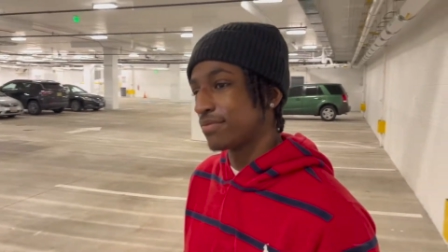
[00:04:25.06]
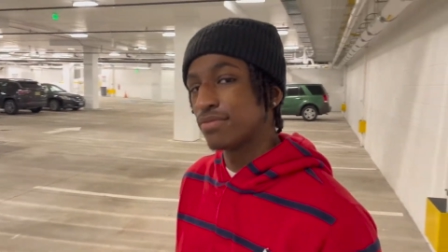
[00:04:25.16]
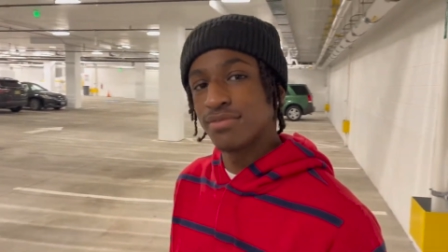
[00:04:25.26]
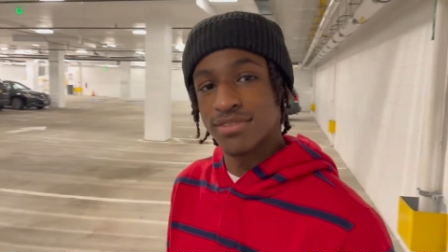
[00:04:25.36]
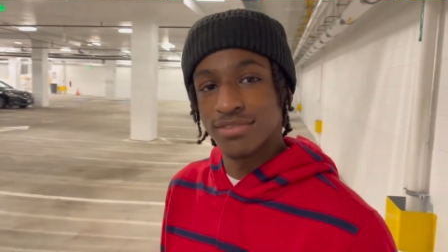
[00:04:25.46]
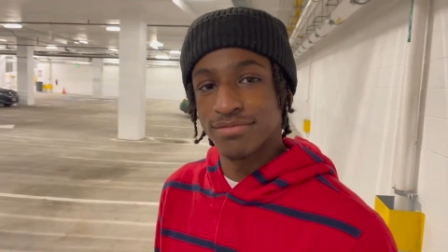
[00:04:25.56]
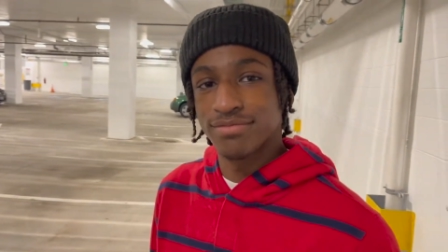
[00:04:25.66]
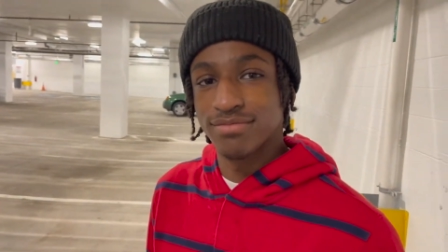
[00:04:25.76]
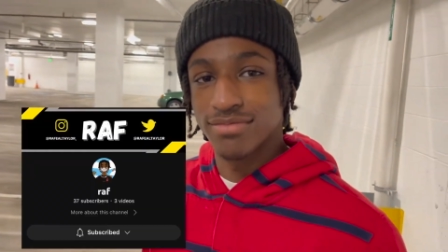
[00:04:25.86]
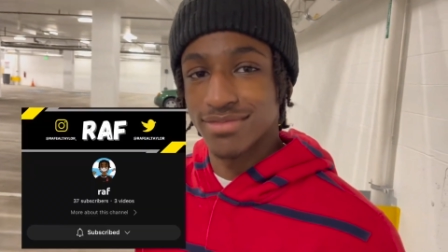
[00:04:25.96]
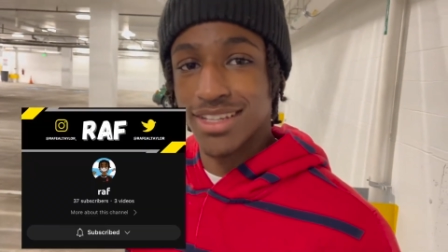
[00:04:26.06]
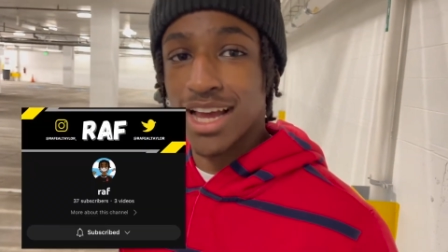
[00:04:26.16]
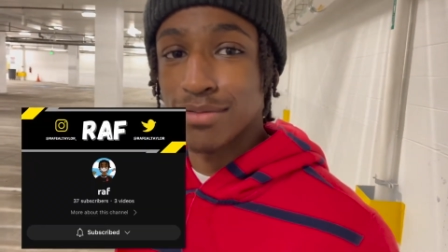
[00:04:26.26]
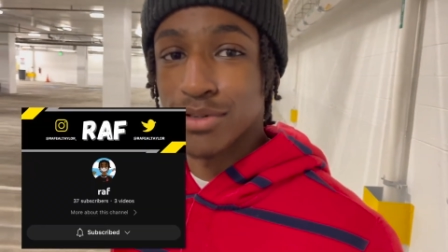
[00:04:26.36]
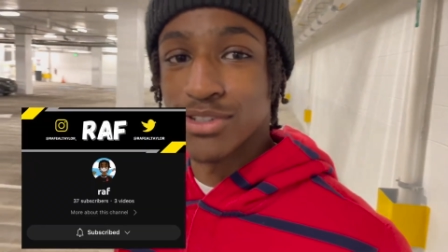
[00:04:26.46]
you to post, nigga.
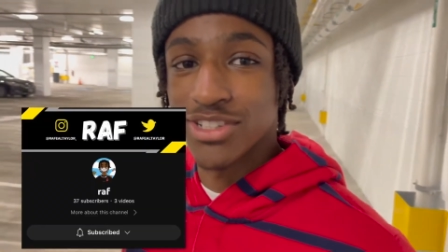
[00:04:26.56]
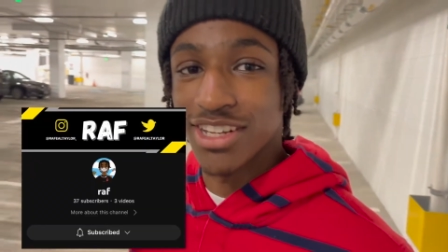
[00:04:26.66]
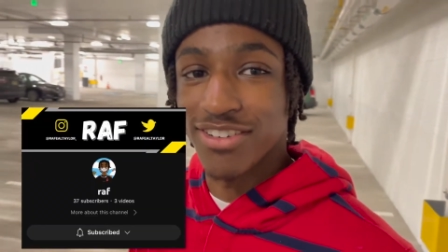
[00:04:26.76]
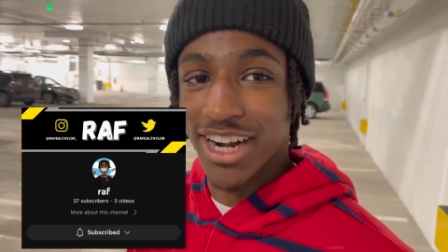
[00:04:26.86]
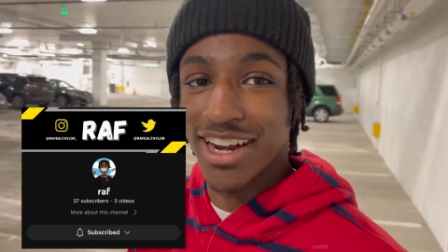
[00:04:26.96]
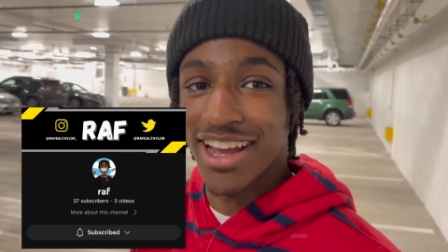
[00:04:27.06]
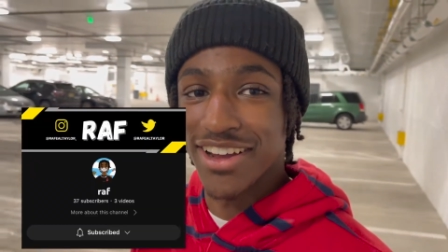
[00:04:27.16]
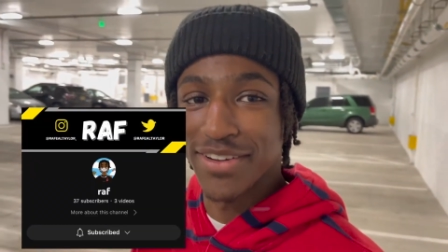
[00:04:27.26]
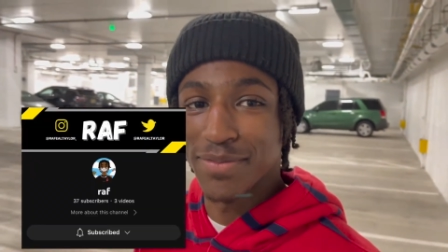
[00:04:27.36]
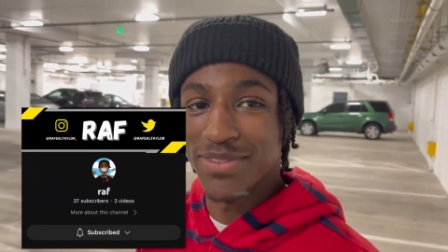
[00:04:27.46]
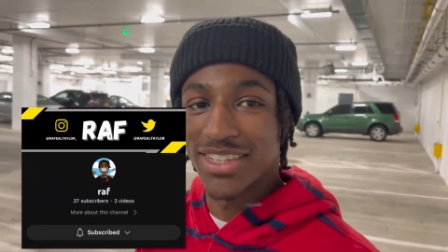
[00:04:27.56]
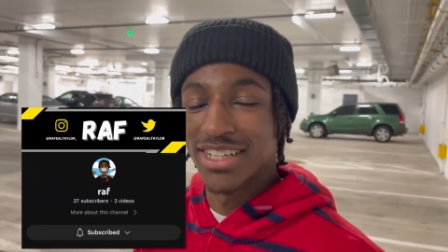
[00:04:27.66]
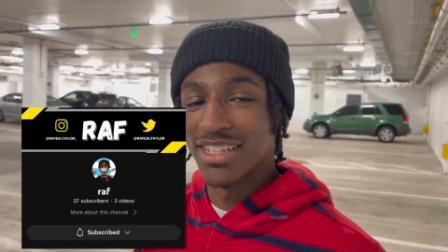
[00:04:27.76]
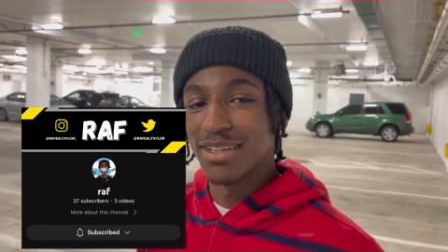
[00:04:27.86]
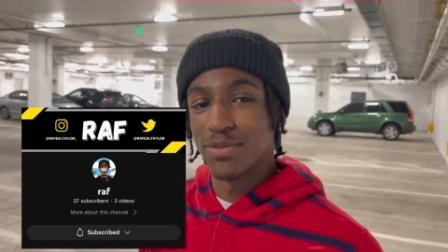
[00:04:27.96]
Not posting right now. What's
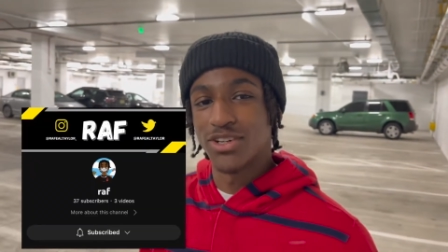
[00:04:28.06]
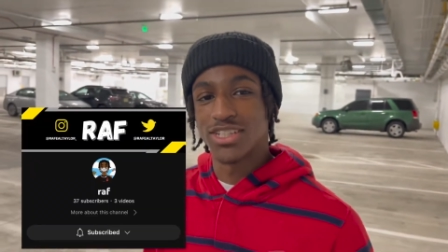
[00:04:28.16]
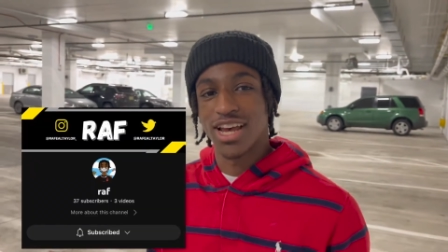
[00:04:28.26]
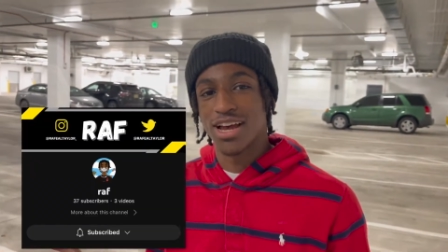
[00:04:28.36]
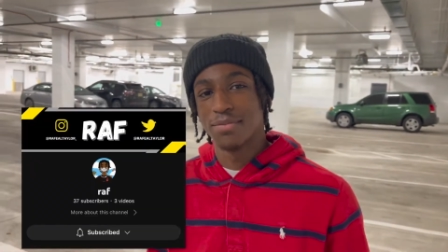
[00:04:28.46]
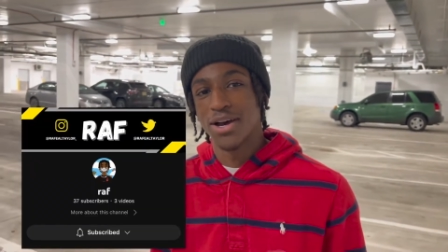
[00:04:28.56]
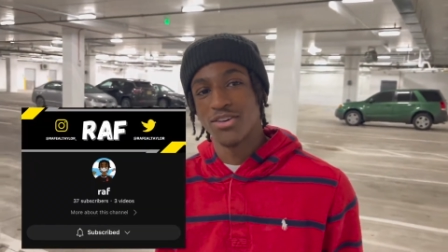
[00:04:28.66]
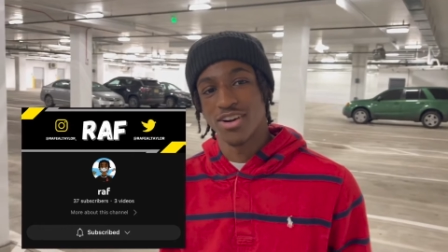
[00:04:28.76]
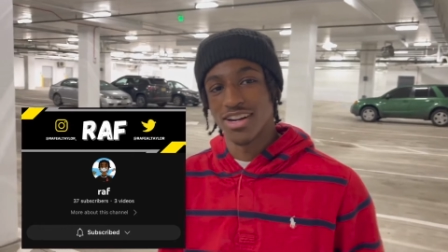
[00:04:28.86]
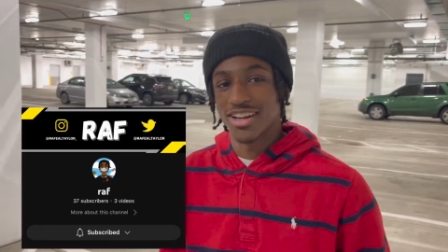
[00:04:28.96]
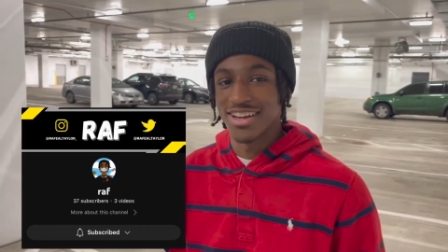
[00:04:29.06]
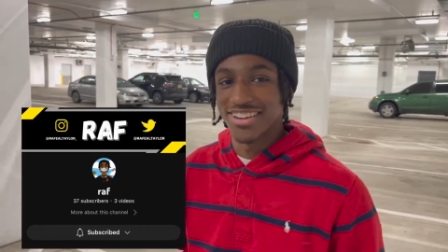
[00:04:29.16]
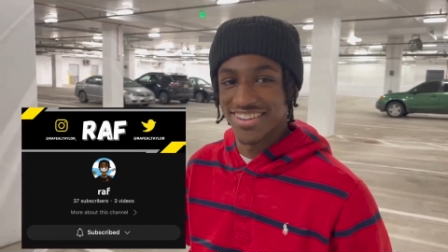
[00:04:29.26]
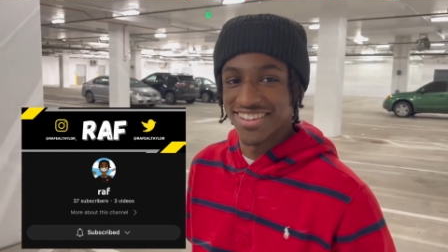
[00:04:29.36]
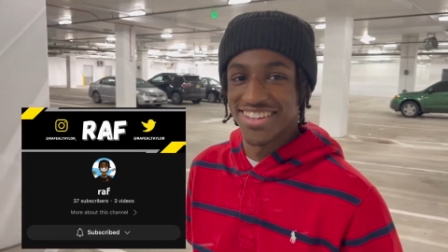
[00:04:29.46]
wrong? That's right now.
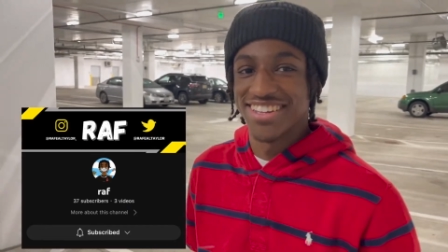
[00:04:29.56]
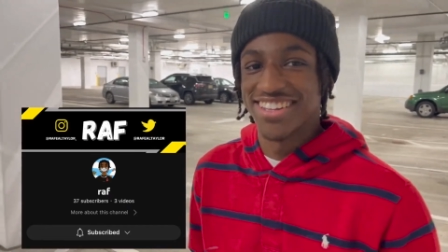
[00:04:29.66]
What?